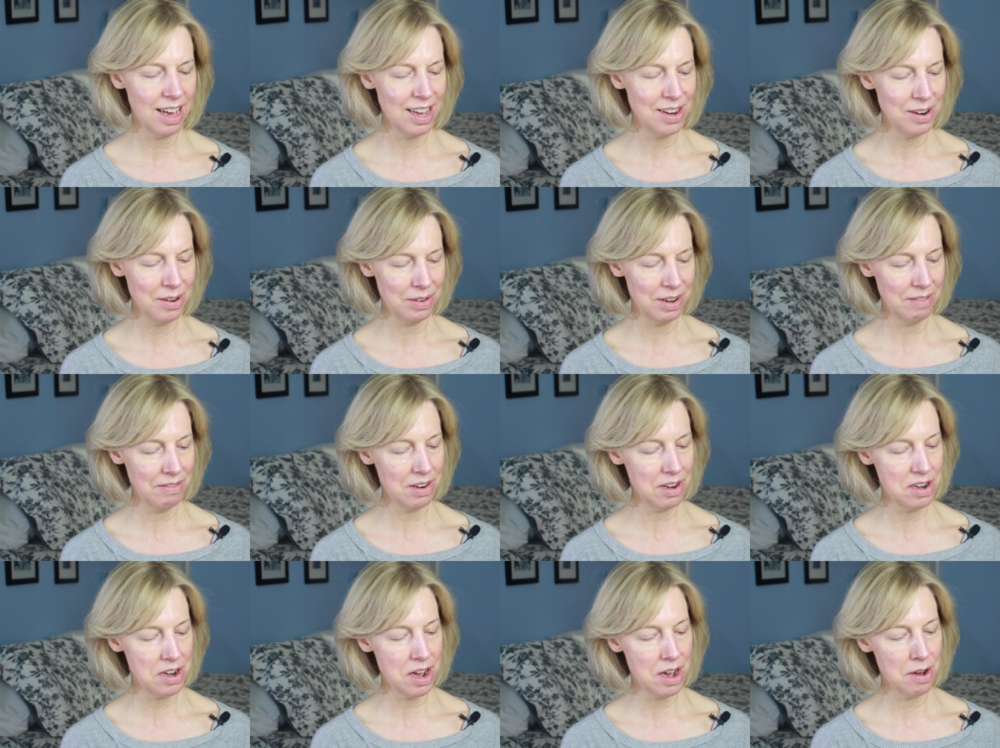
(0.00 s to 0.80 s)
I don't
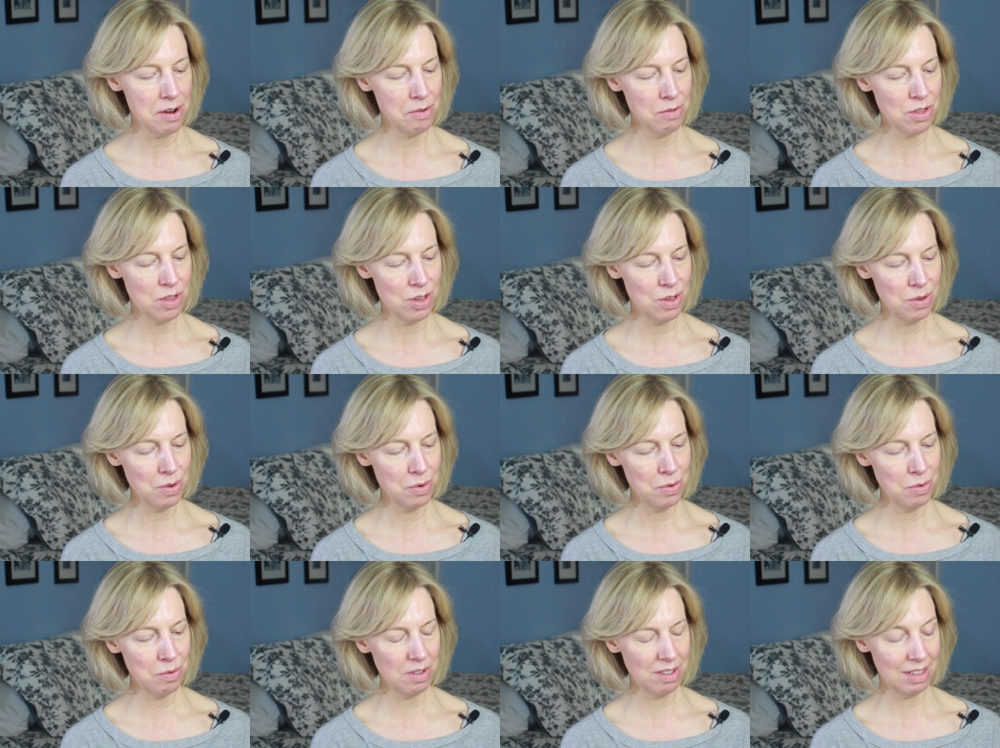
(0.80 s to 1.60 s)
even know,
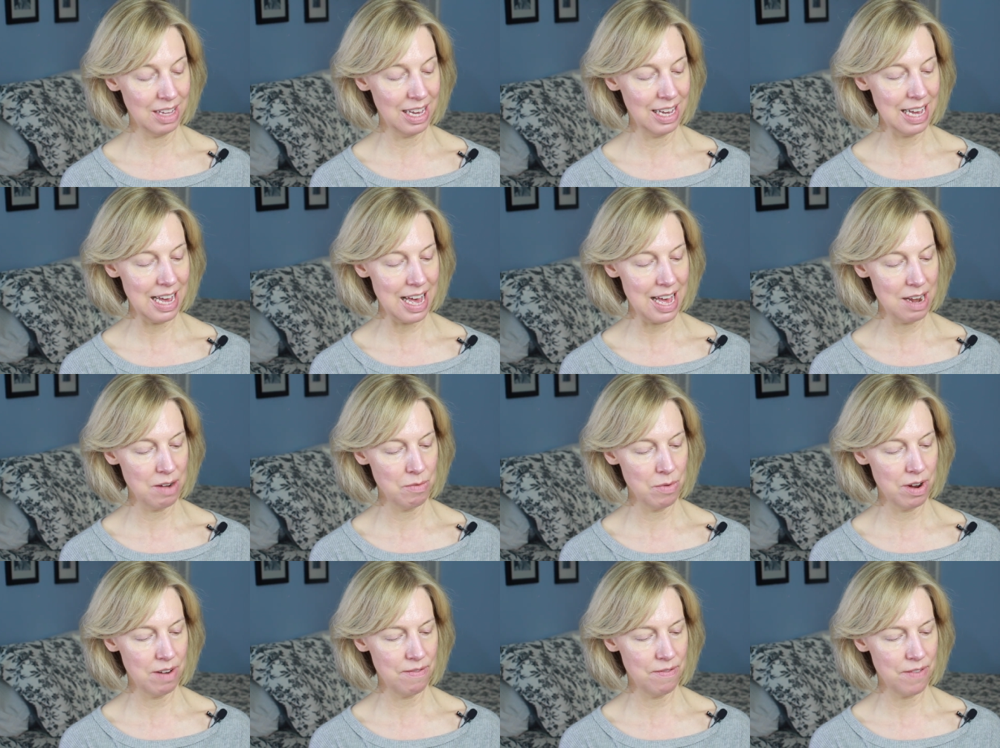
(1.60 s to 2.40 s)
two, like
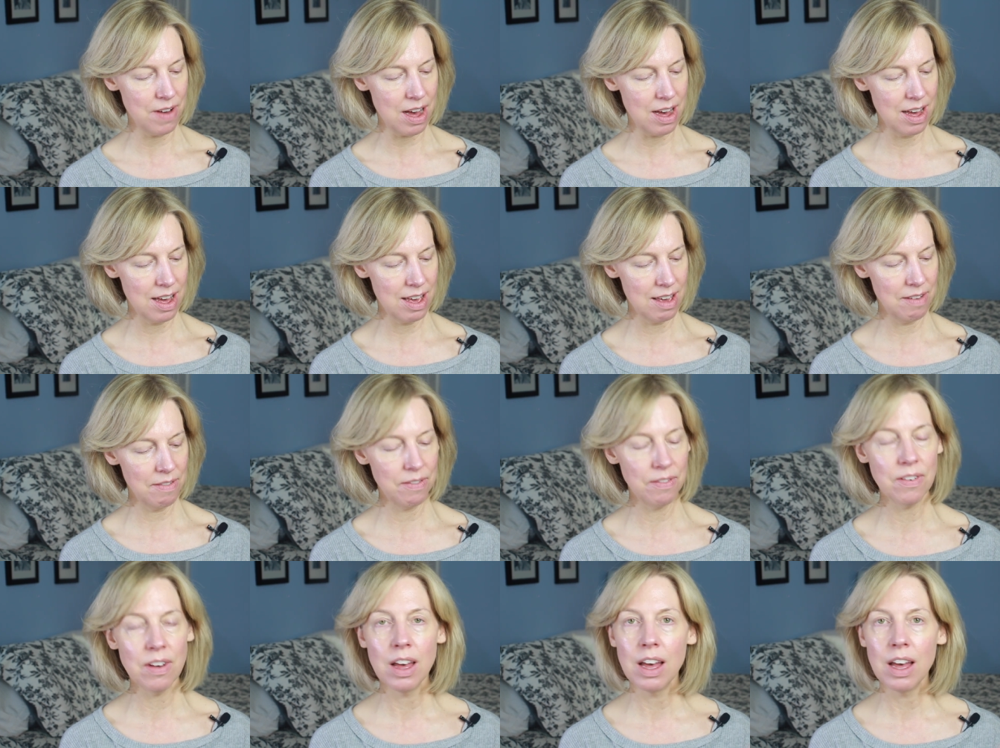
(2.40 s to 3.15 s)
N15.